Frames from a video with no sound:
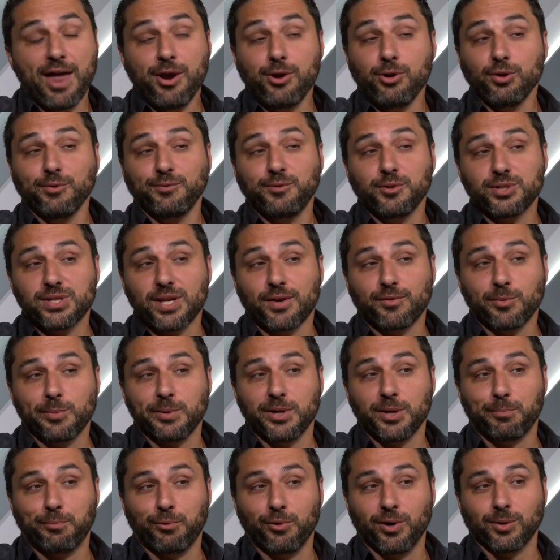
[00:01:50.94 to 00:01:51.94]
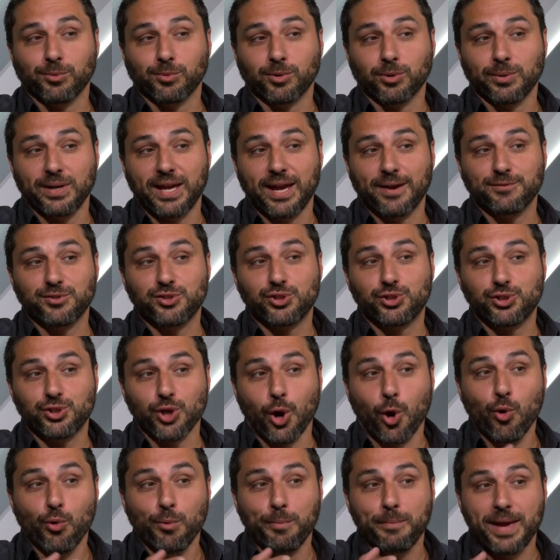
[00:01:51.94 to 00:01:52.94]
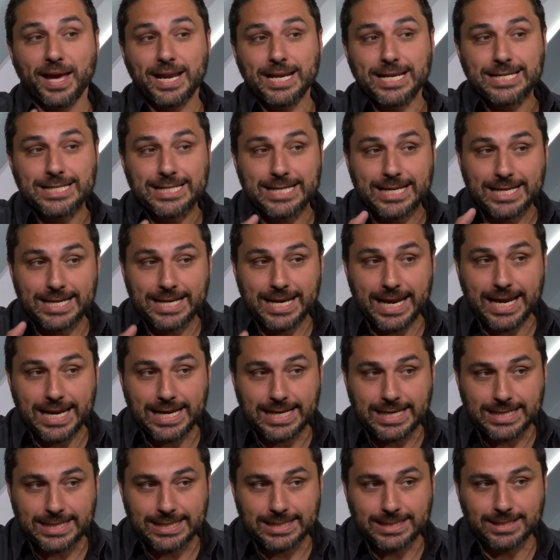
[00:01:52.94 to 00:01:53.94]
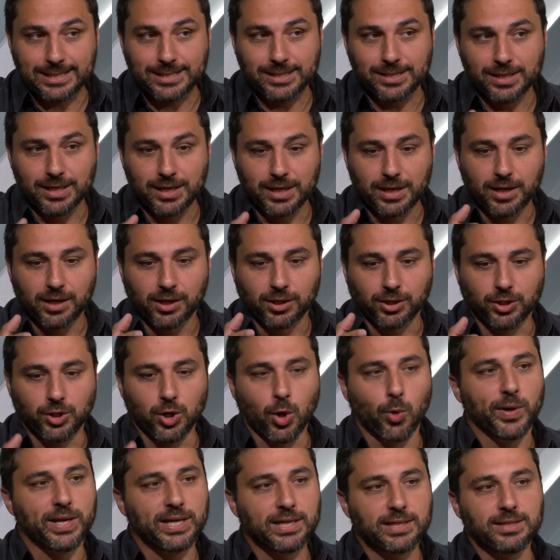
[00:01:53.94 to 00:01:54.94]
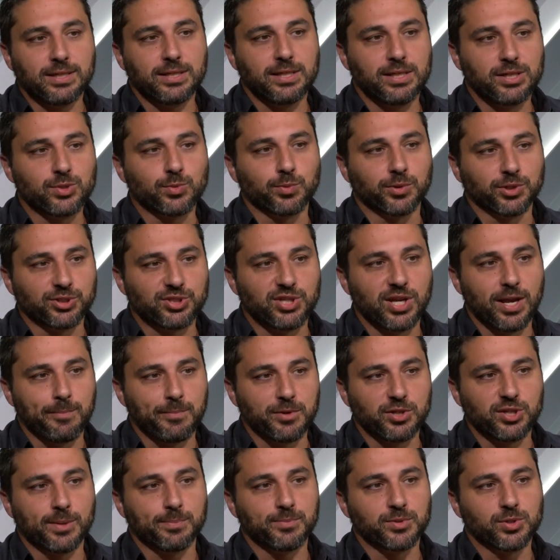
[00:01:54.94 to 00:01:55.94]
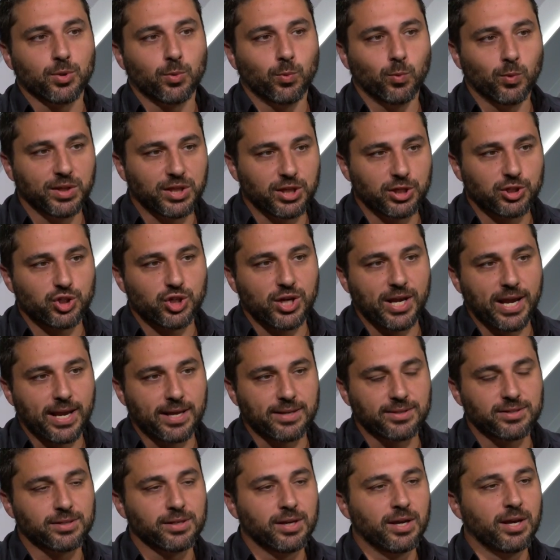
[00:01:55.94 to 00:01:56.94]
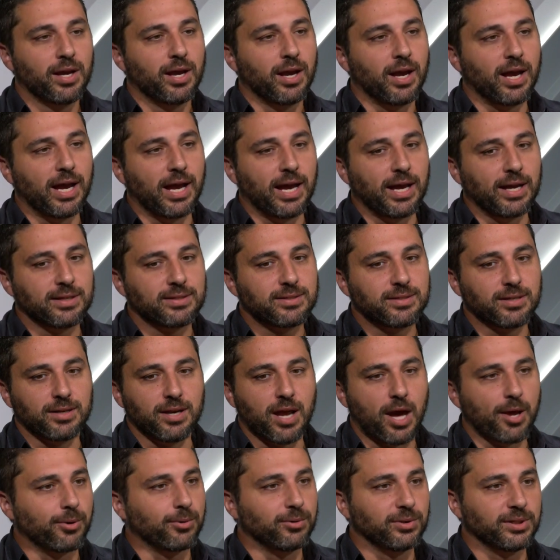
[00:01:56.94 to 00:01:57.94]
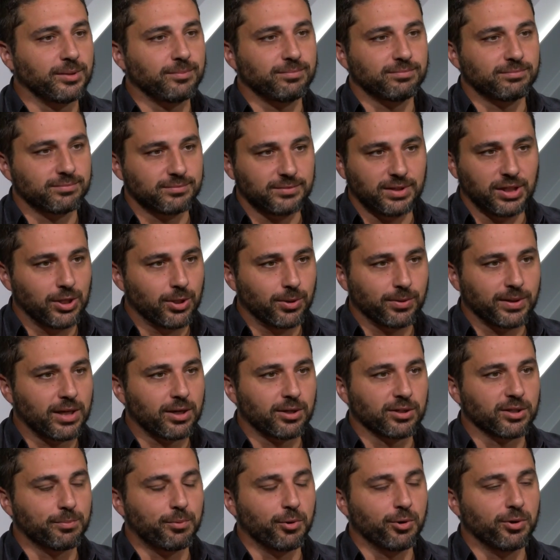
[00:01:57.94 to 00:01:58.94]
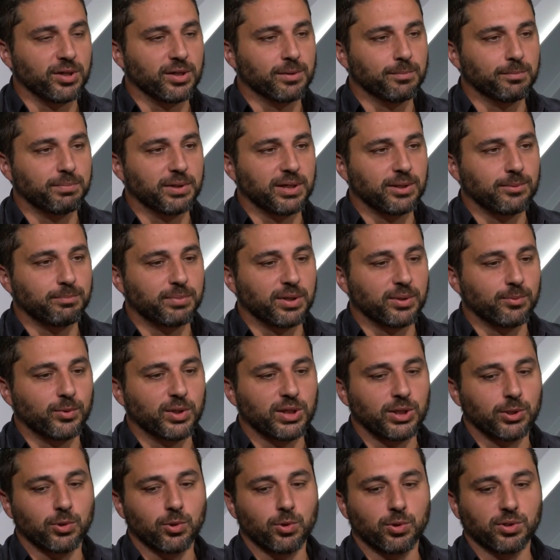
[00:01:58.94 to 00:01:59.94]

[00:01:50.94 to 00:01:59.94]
I don't know if there's ever been a point where we have so many Canadians going into these World Championships with a chance to not only, you know, get on the podium, but win a